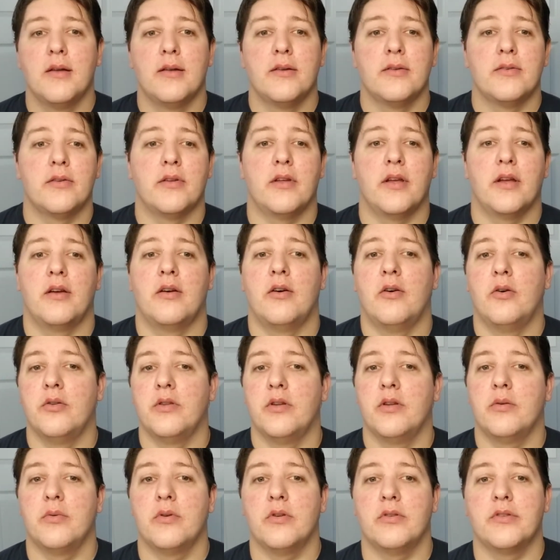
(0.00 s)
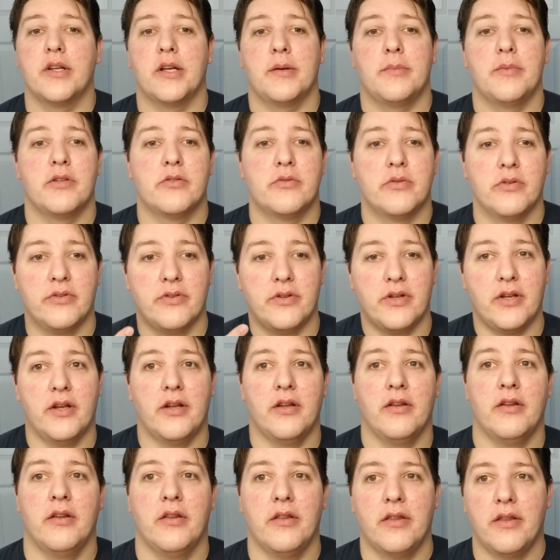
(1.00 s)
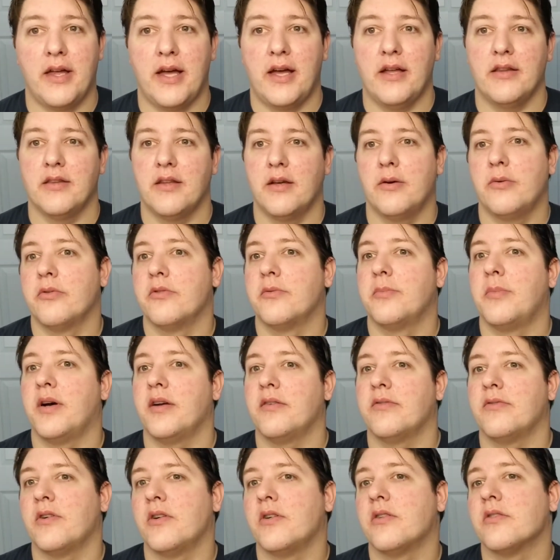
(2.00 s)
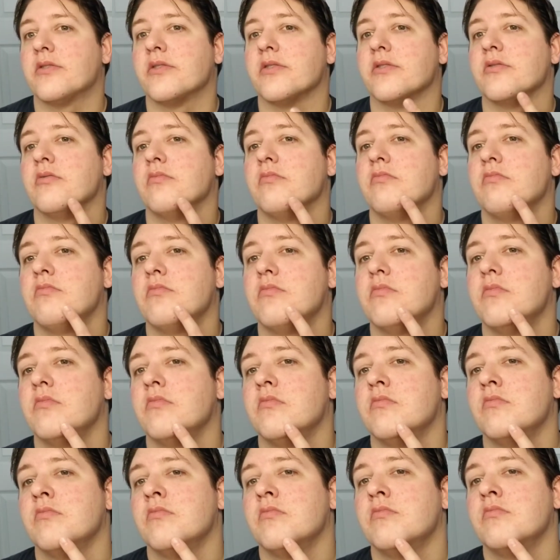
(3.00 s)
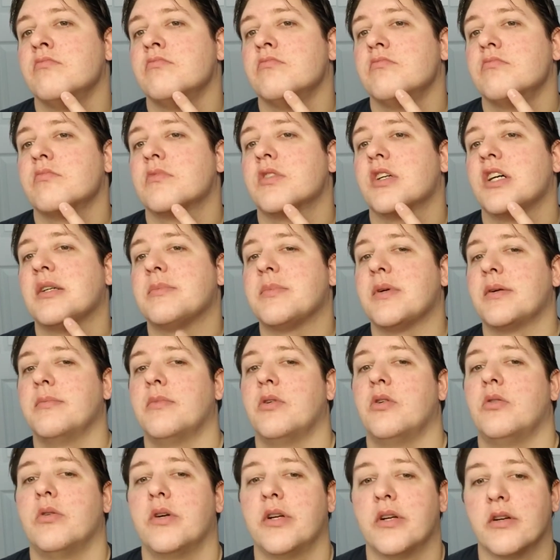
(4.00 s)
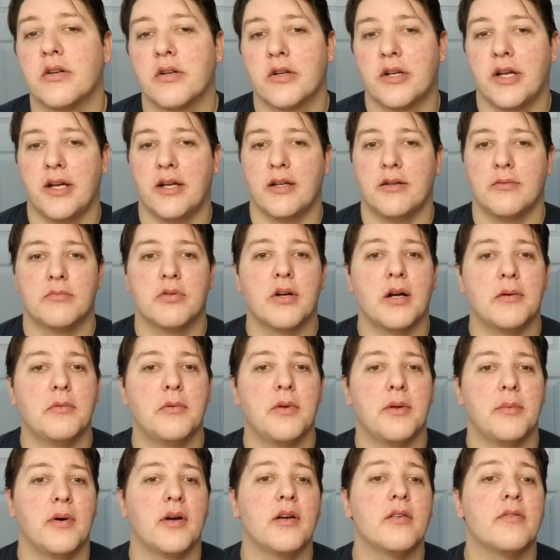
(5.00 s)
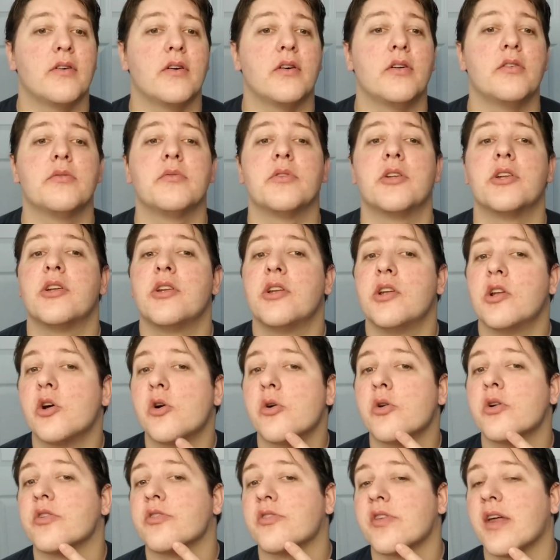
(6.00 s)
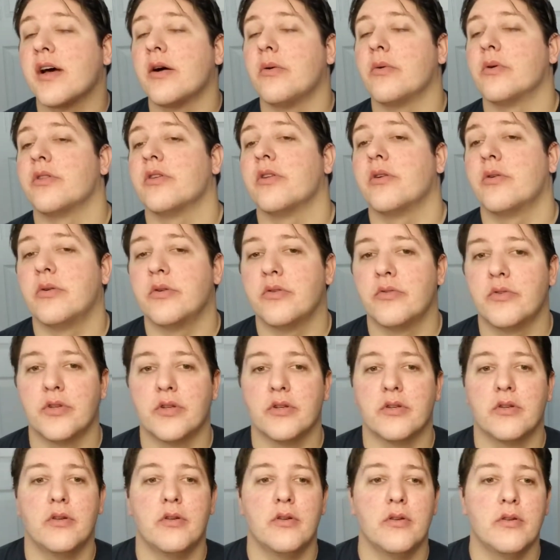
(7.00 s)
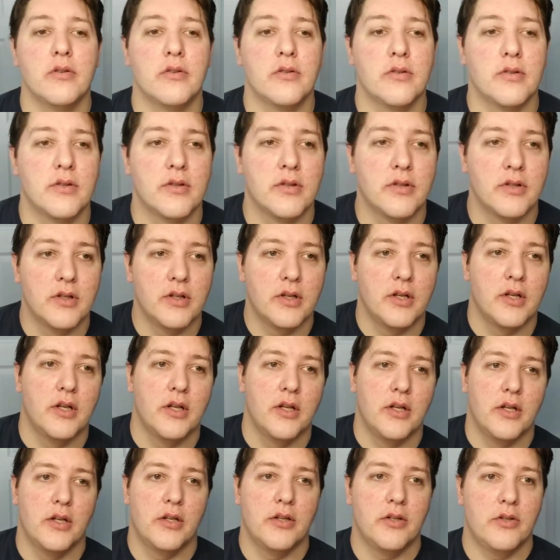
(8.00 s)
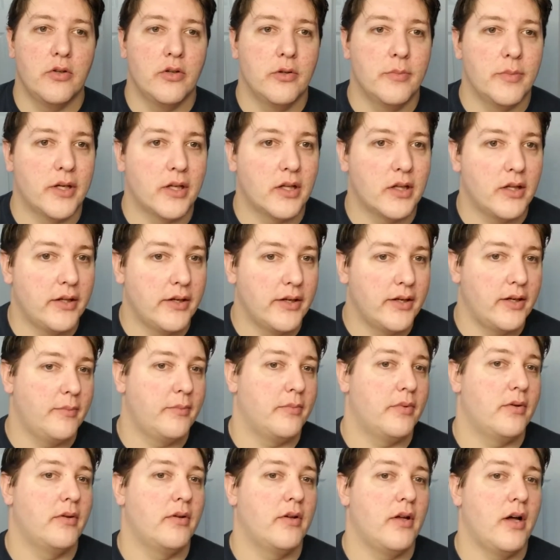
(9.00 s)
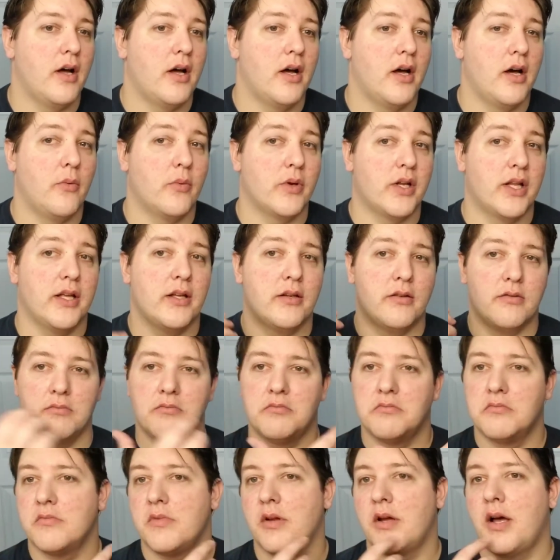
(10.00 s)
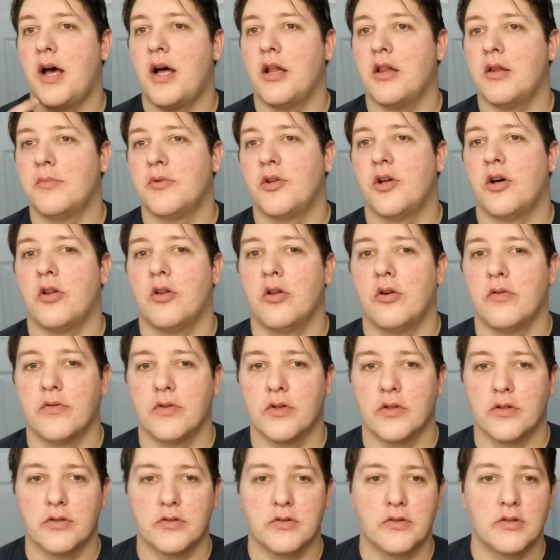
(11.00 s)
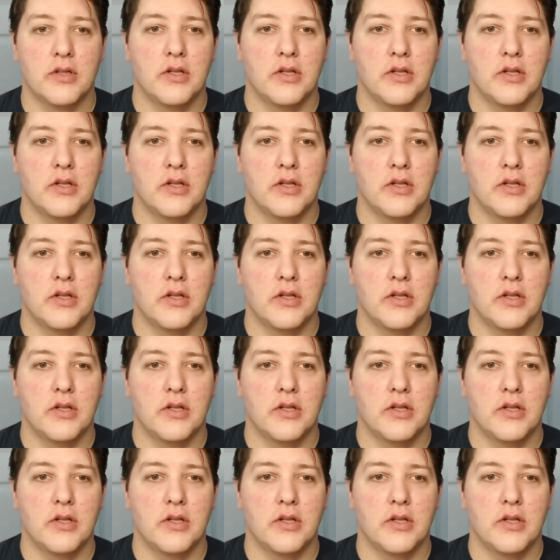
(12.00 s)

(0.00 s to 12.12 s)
So yeah, only real damage was that, and that was my fault, and cut my mole here again, probably my fault. Didn't notice that one though until doing my cleanup. Went ahead and allumed all over.